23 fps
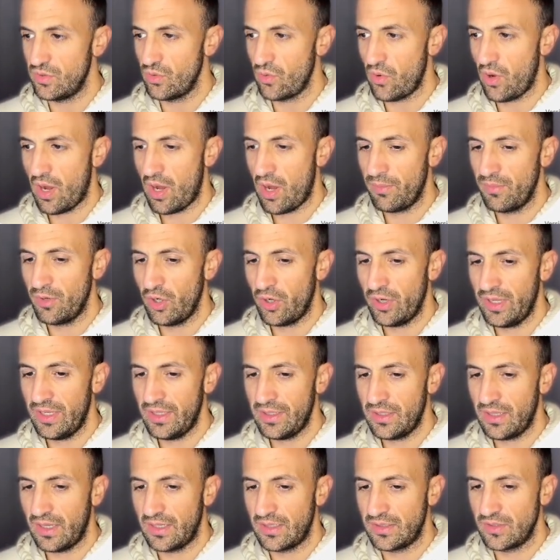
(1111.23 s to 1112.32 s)
upload
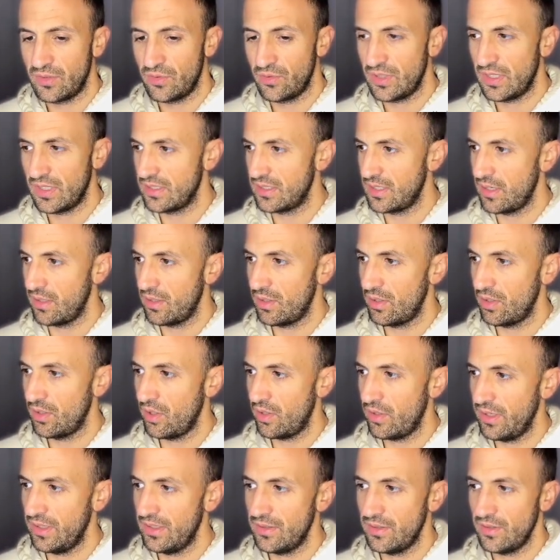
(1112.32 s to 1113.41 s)
it, and as I say
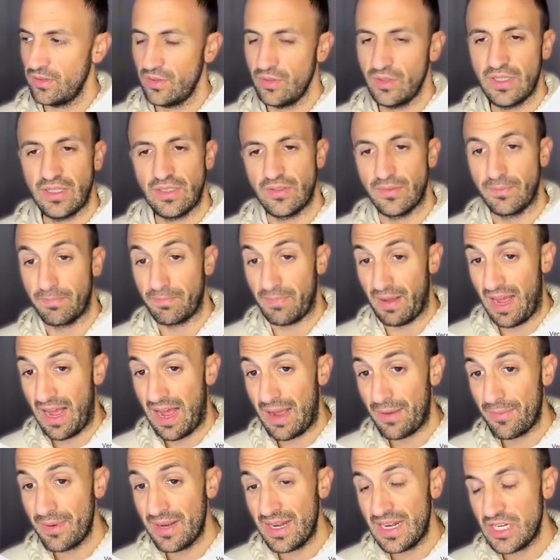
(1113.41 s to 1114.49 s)
upload it, you
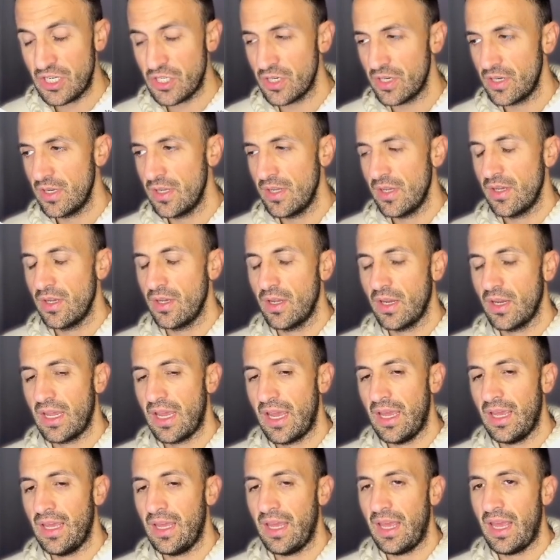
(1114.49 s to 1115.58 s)
publish.
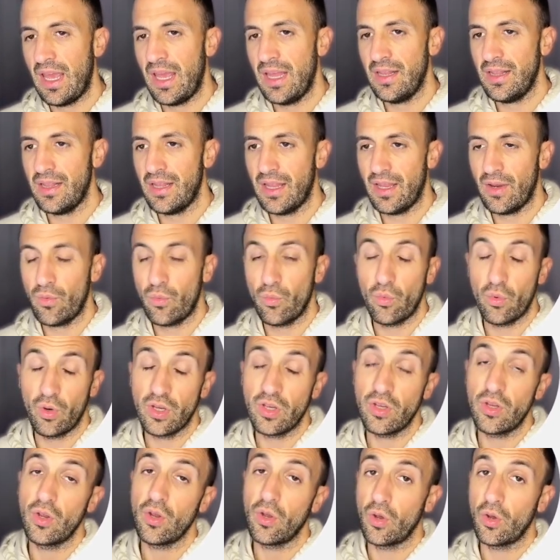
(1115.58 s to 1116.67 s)
Okay, and then when
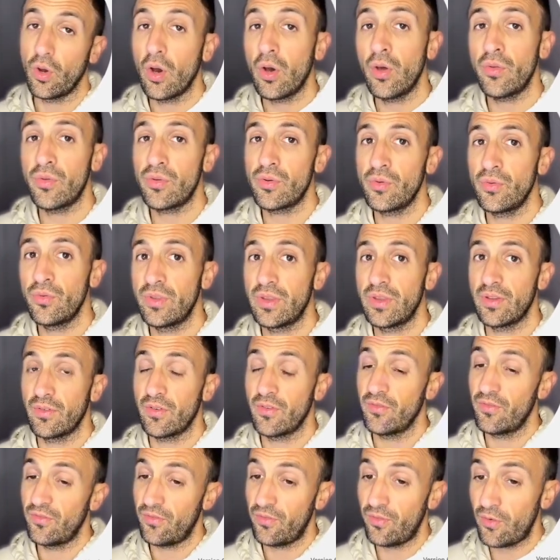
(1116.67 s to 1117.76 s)
you go through the
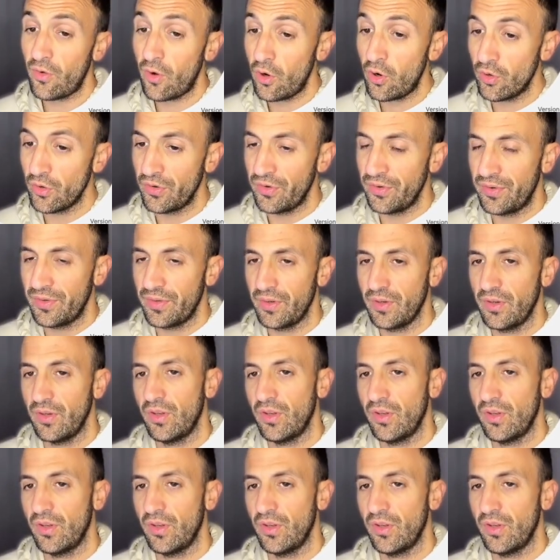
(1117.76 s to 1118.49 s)
fonts,